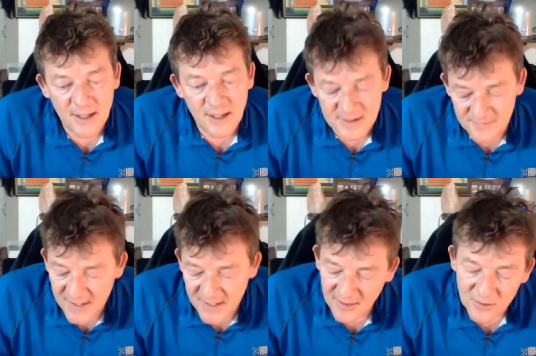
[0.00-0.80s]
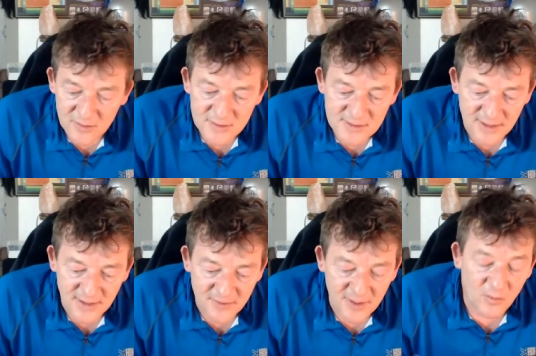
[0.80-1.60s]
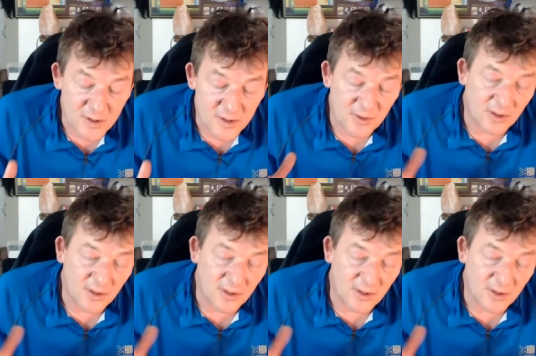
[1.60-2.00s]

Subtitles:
it's very close, and I think once we're